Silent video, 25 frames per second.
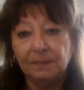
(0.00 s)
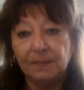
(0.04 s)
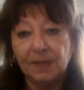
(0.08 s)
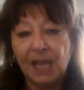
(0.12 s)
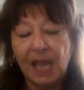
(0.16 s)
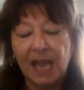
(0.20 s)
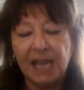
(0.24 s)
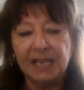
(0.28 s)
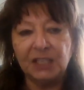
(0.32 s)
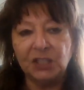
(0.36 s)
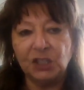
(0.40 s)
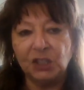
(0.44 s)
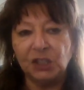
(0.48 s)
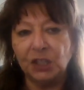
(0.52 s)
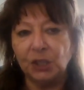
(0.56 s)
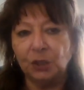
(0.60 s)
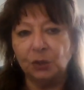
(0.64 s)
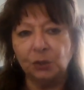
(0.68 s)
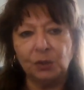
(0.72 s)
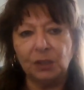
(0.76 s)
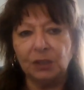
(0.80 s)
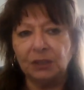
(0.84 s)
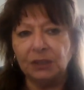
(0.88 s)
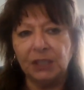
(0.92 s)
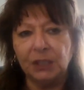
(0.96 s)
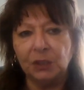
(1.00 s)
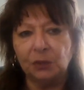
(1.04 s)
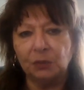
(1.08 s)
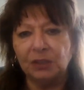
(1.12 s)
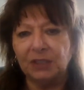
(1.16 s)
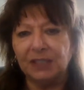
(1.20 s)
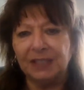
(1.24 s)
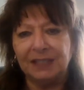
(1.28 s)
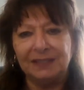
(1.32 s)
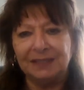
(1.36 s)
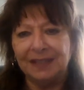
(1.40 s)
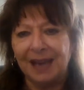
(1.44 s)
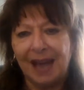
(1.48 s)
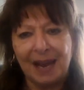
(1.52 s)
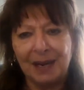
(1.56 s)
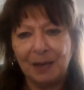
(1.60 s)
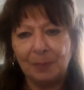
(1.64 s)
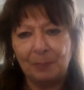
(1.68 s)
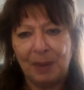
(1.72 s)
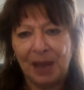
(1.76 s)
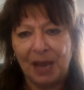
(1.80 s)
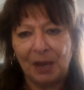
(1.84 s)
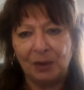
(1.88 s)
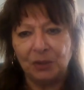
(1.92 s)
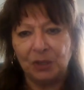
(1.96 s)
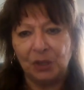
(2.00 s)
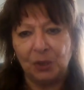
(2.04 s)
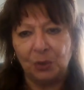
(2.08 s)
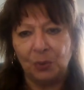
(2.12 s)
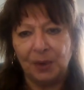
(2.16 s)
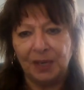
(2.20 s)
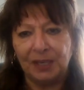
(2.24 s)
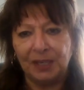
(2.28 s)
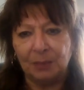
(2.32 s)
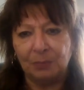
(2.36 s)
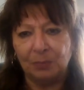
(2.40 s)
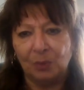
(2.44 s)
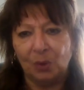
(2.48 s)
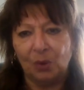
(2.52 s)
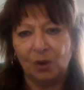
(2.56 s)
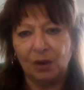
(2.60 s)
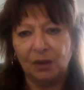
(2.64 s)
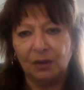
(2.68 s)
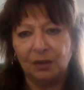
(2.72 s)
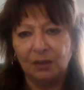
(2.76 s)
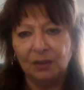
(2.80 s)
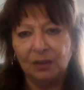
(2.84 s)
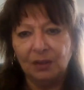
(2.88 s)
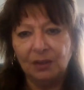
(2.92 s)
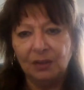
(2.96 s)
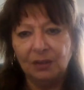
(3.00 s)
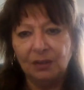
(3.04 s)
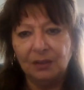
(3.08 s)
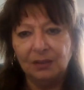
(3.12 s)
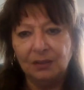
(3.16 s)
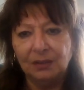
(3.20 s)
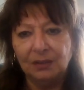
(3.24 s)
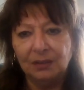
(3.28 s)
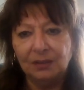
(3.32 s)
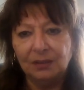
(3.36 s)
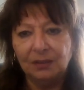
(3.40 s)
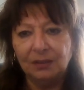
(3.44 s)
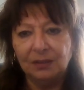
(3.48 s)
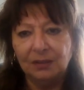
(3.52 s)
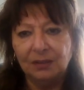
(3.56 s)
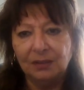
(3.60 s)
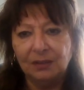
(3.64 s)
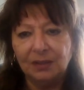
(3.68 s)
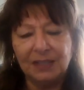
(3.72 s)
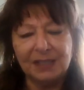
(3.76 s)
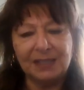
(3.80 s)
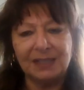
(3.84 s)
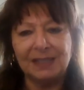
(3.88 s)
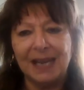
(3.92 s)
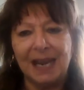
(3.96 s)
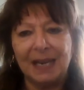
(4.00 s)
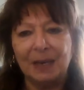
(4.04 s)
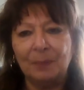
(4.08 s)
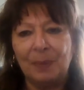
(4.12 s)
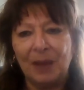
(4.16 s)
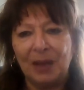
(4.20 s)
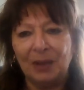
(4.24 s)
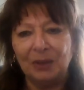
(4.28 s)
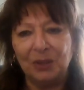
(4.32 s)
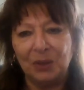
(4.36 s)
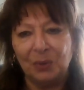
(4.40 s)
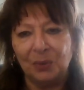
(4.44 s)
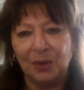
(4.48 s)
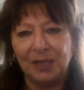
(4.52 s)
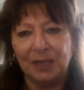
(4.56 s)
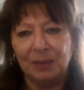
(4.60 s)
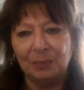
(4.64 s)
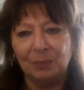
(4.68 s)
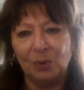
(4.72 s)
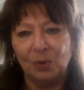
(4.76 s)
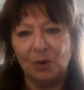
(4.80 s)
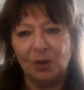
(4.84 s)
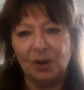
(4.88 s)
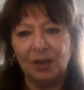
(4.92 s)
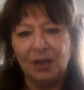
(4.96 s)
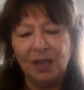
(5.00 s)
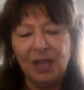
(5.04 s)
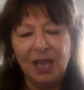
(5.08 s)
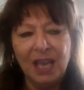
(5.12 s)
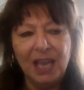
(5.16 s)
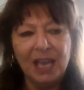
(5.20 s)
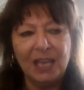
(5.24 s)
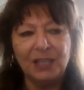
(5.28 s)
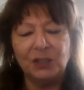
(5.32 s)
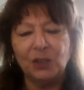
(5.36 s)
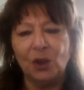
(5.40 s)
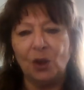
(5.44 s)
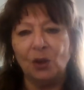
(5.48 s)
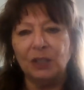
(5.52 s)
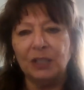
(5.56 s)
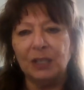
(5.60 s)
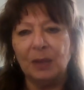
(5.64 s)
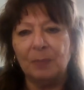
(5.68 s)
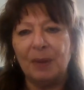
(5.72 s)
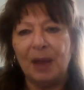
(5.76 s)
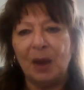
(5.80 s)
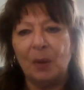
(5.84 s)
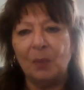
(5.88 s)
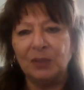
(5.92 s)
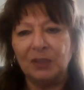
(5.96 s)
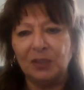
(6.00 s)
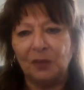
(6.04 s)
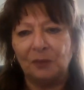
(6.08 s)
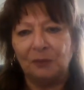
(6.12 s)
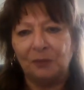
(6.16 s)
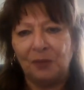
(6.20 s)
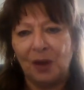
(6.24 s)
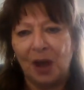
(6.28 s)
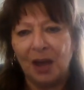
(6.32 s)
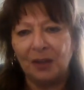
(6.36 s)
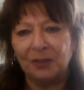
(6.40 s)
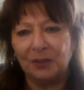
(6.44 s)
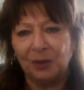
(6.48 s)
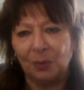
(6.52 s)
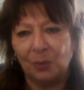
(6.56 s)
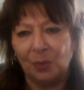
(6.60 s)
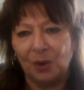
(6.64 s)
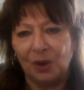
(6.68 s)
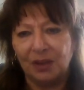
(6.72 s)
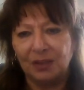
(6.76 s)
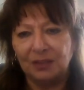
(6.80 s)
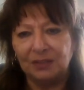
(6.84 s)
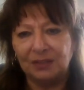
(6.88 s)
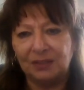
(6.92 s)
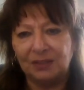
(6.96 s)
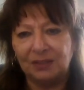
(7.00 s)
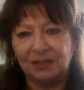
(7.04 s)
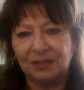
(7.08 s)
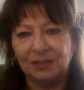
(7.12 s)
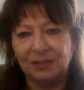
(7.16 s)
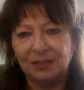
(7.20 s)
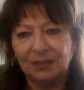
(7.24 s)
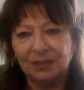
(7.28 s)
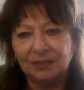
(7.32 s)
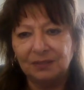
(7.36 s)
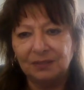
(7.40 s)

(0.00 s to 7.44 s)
And it's literally not about you anymore. It's not about you anymore. It's only about what the Father wants.